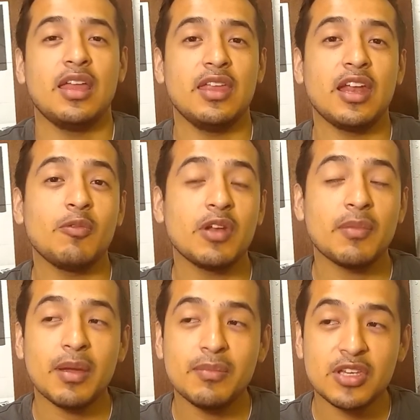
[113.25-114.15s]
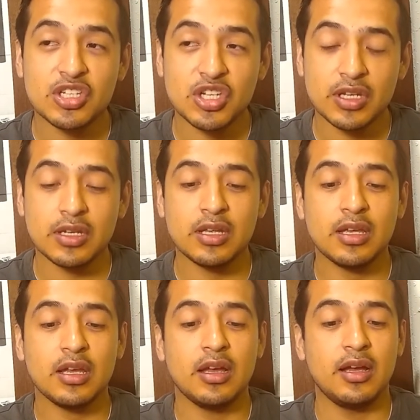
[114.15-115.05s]
And then I went on my mission,
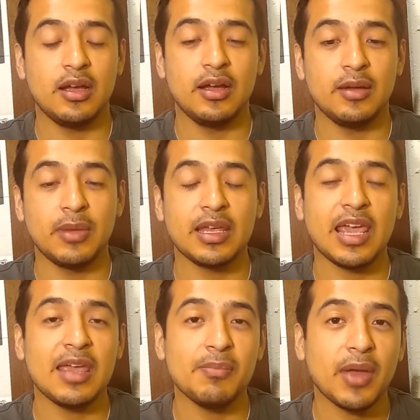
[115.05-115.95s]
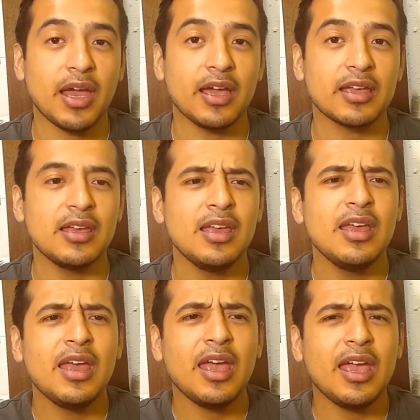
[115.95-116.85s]
I came back,
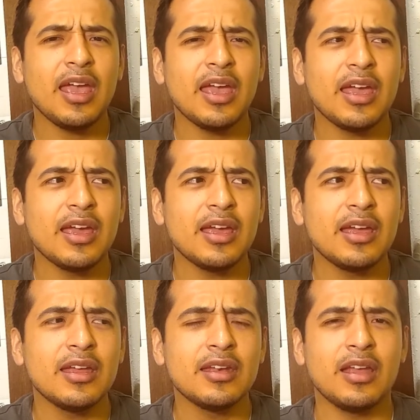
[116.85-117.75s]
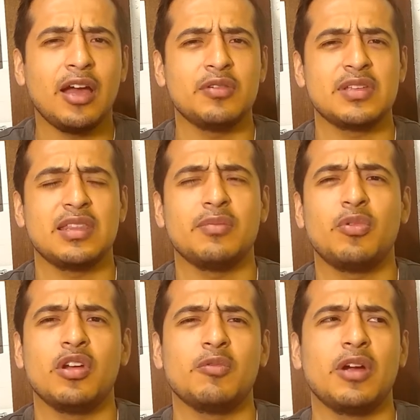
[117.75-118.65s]
and I was at the
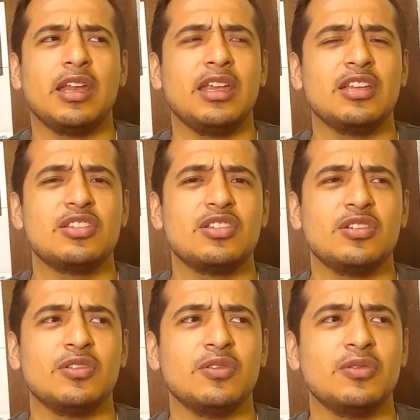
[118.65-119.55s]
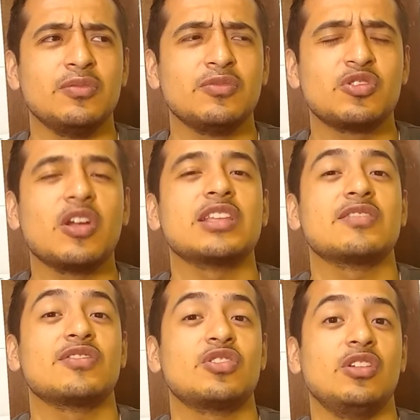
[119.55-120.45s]
point where I needed to
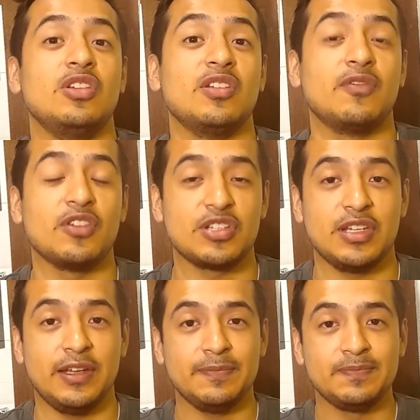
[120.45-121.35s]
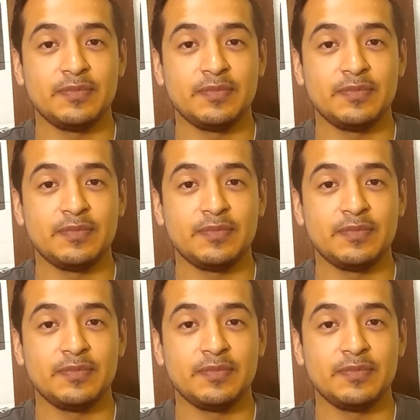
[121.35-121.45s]
transfer to a university.